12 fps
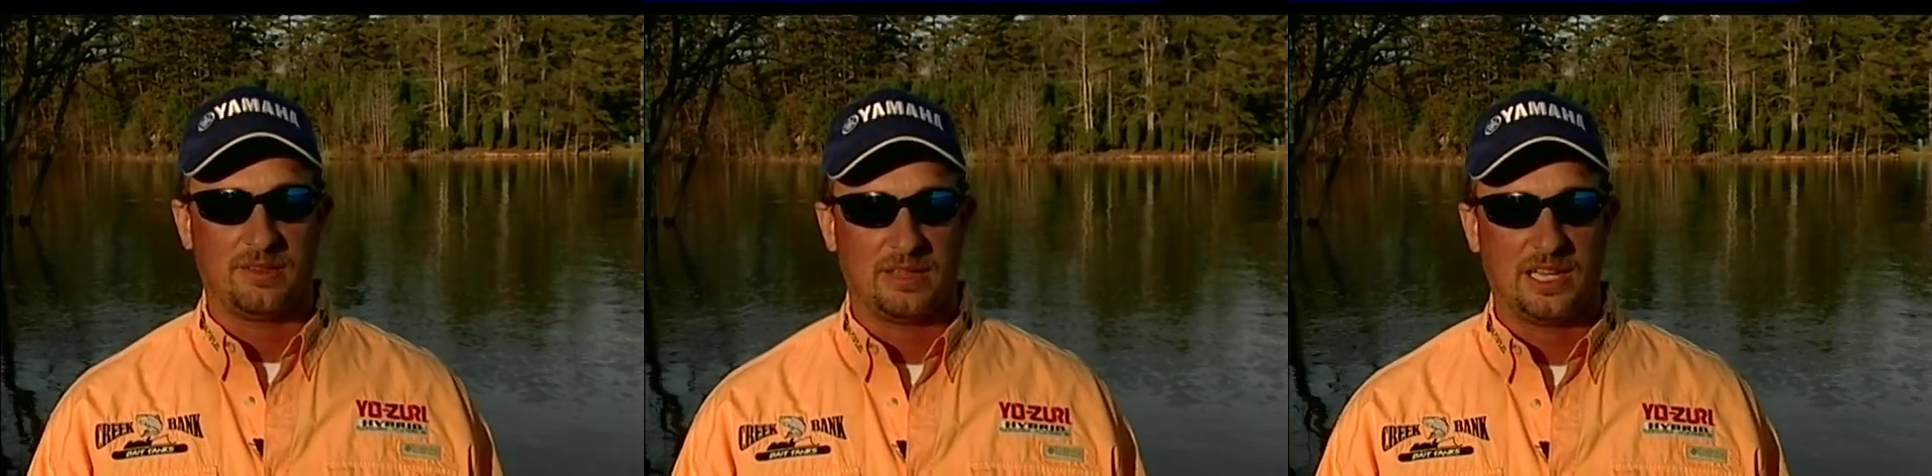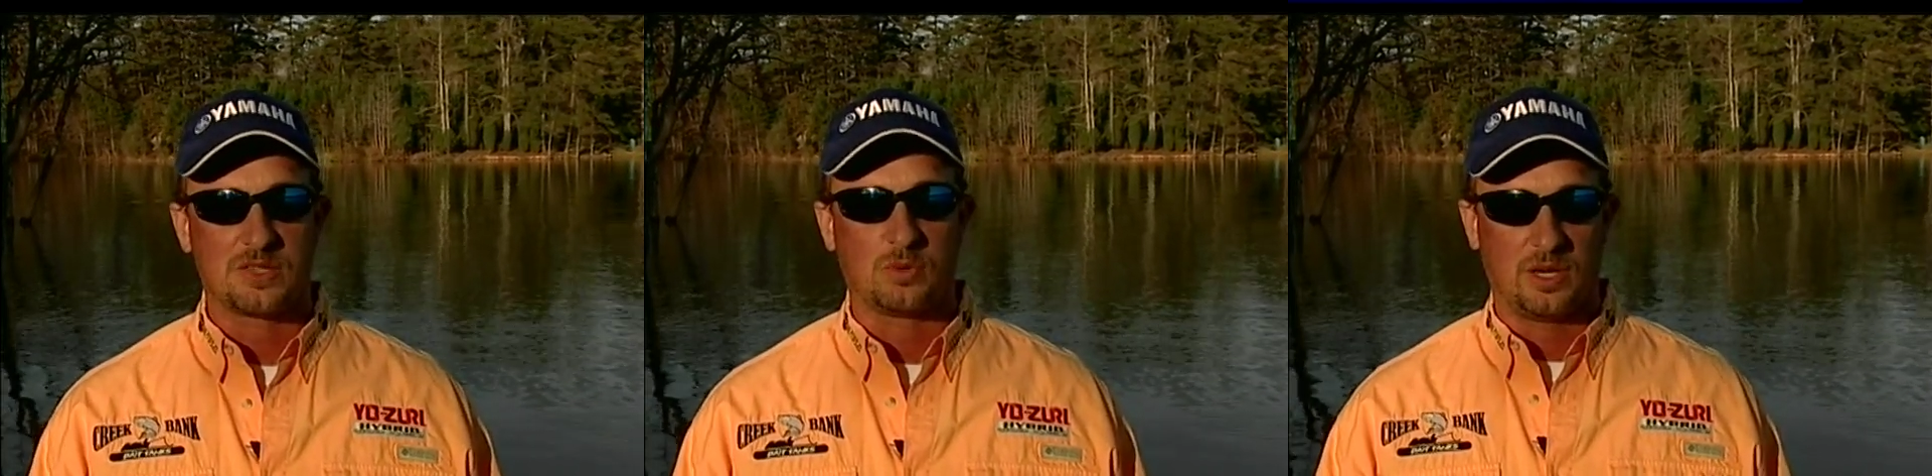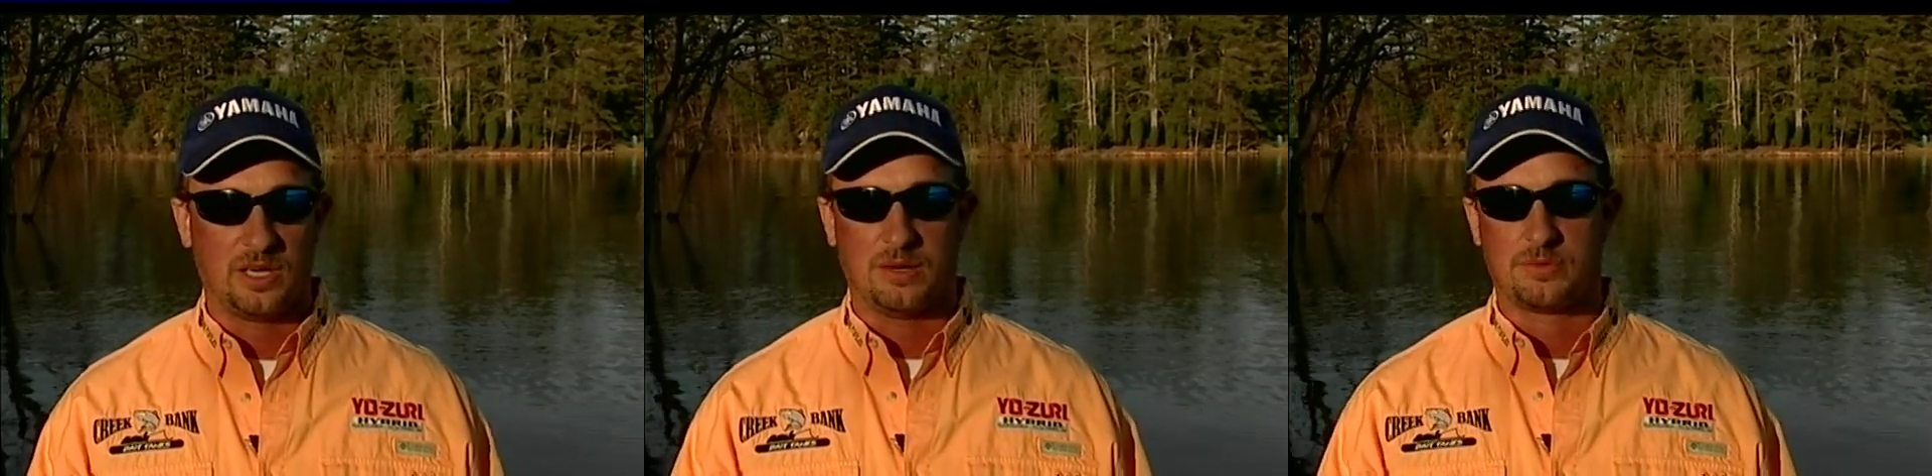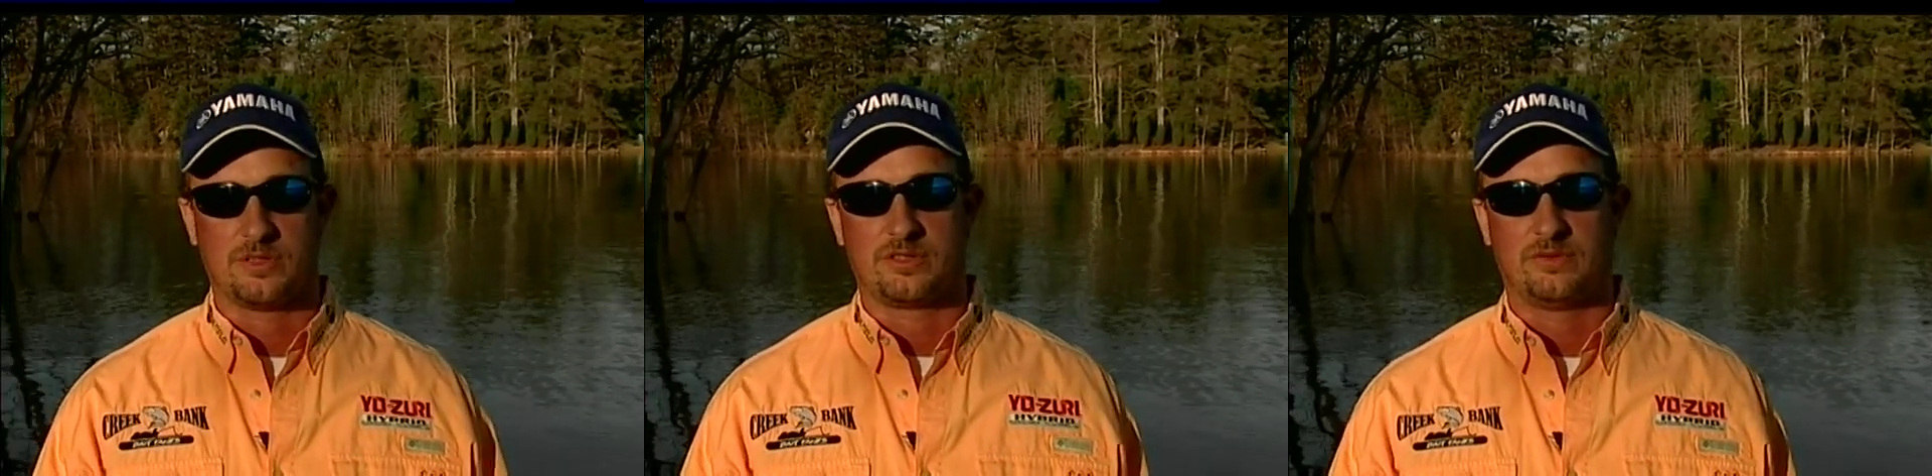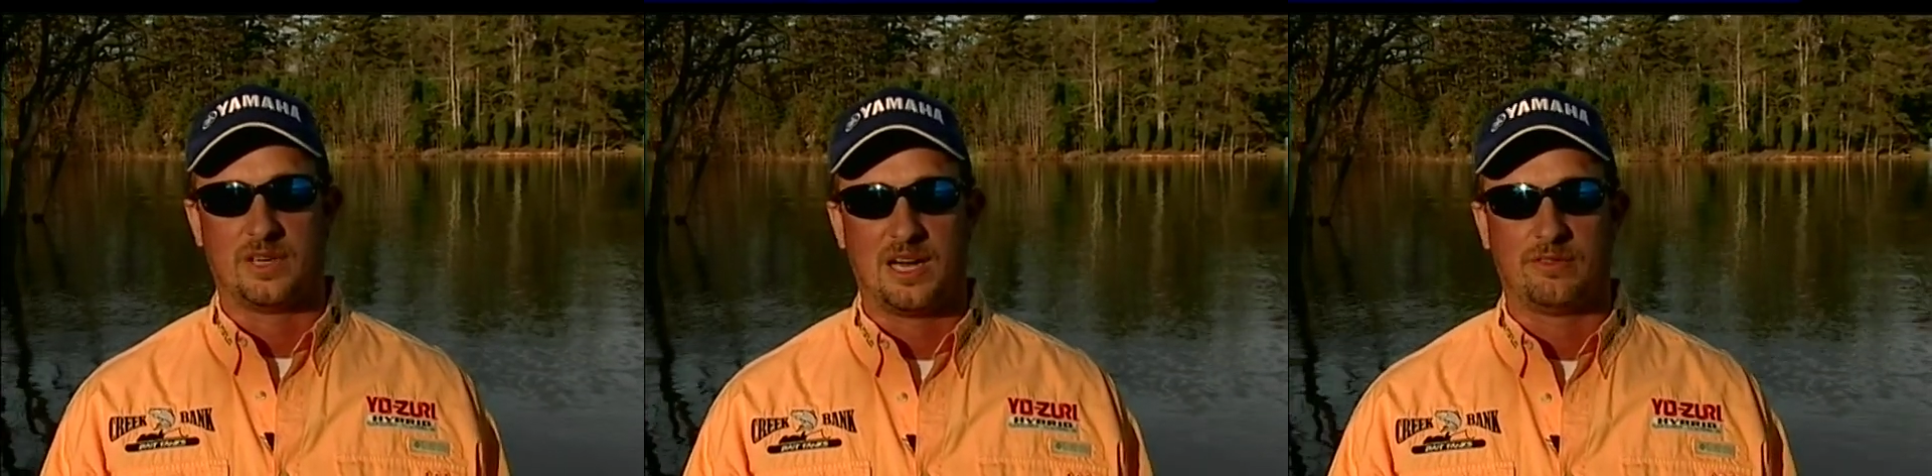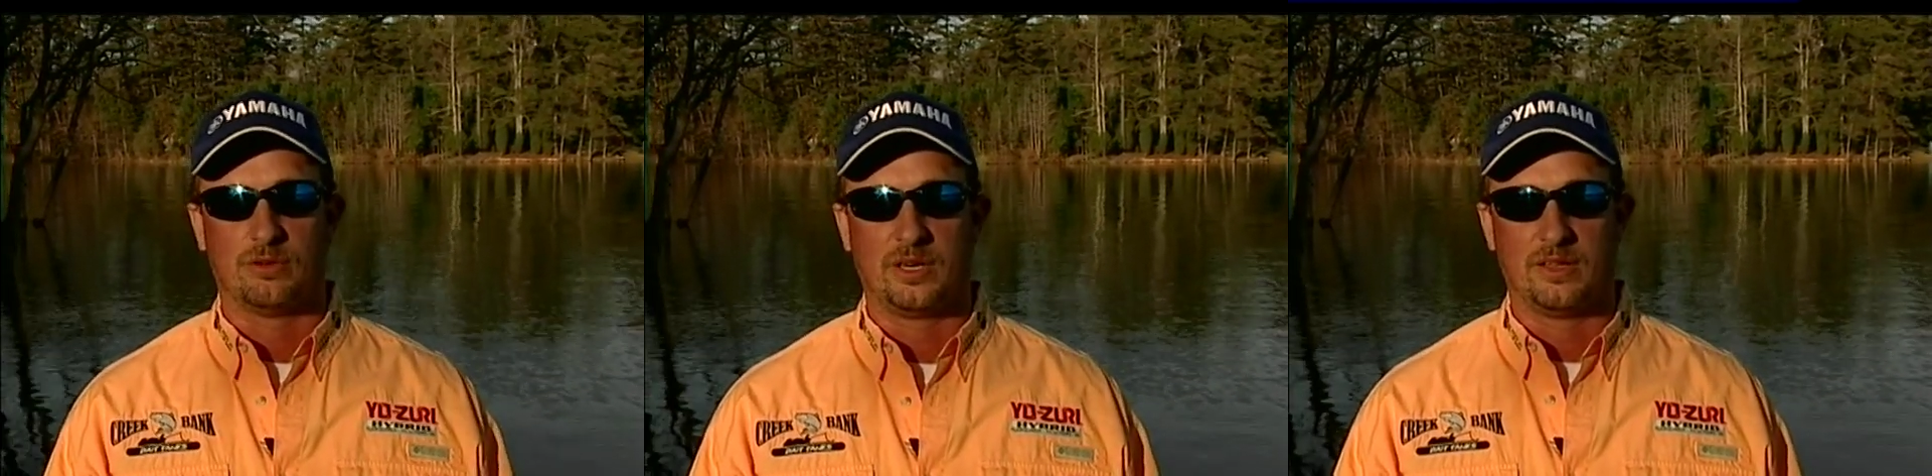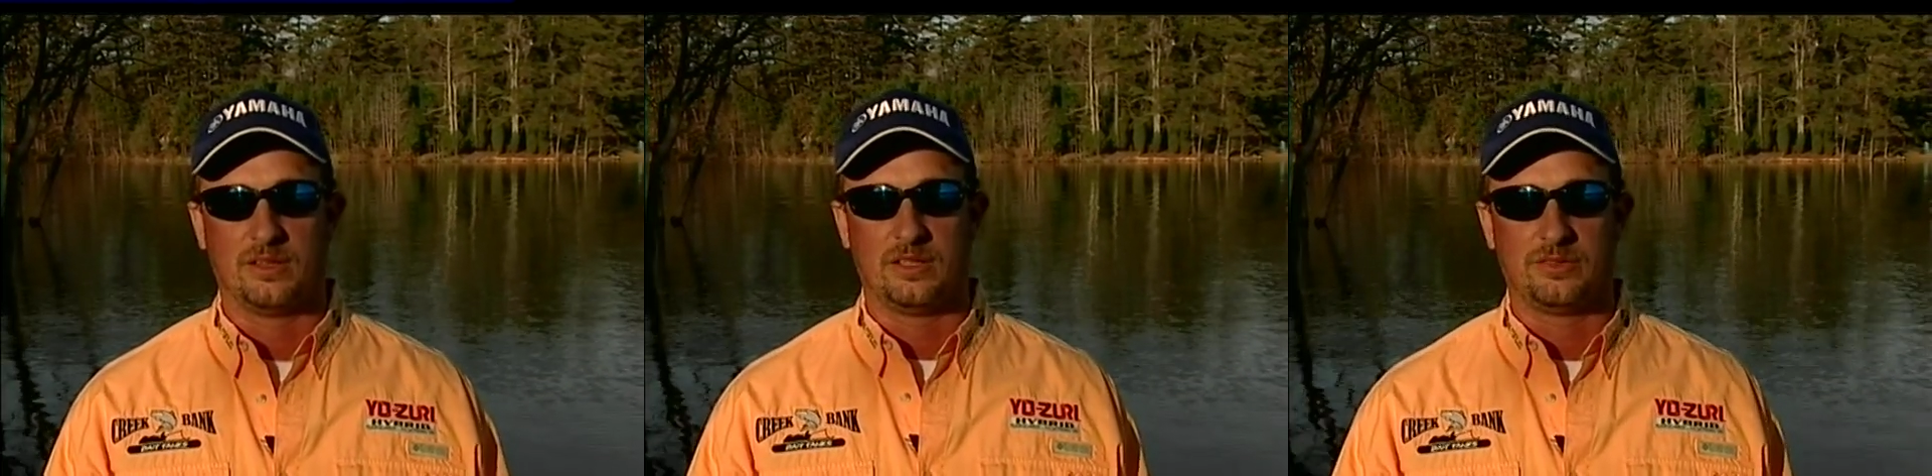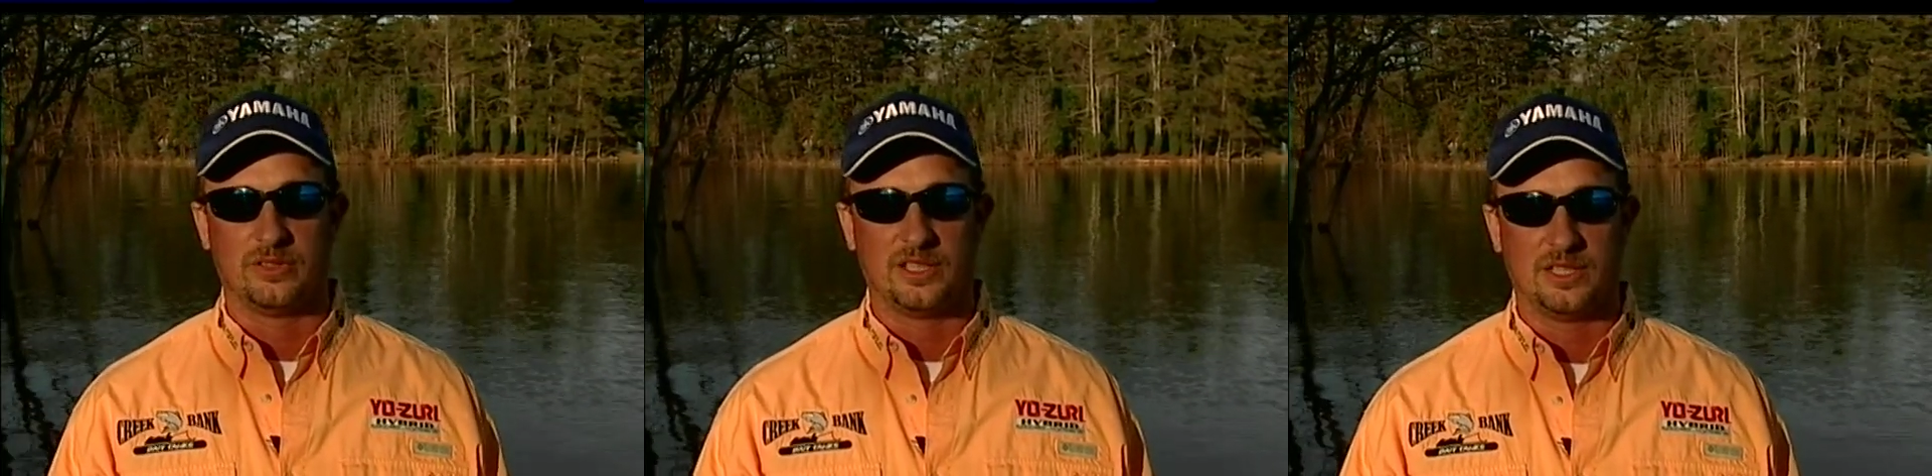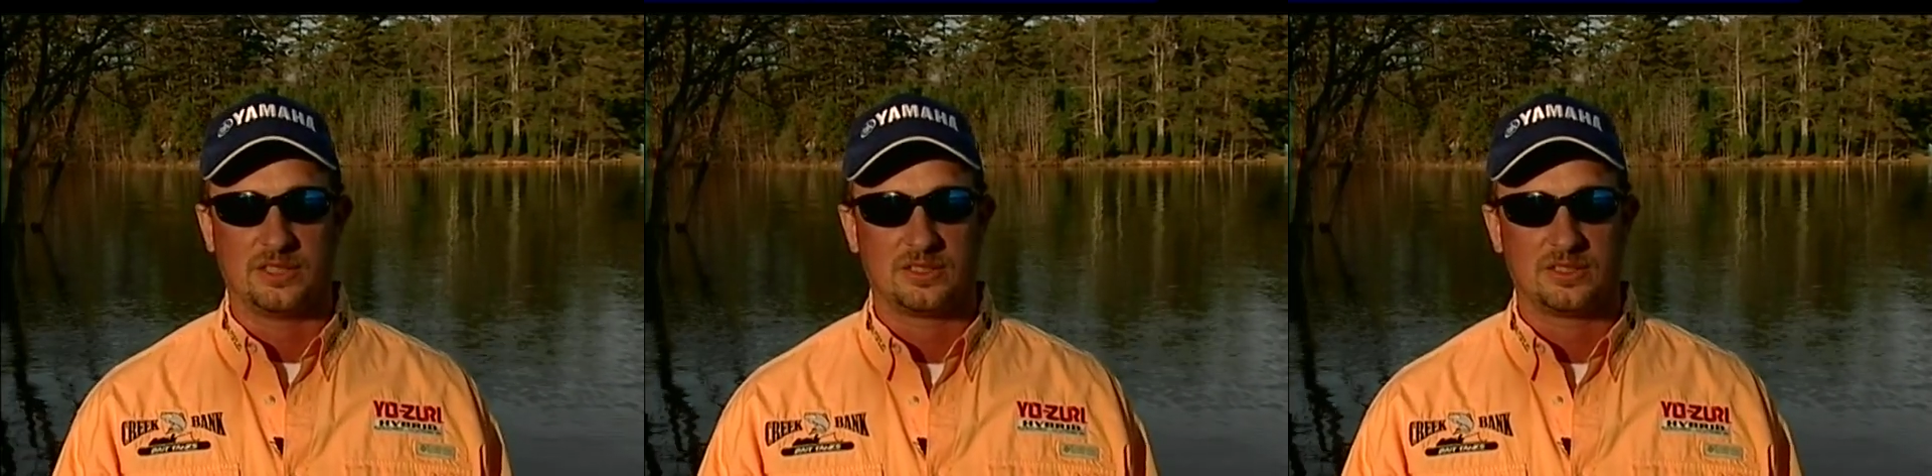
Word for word: that's what helps the survival rate of these fish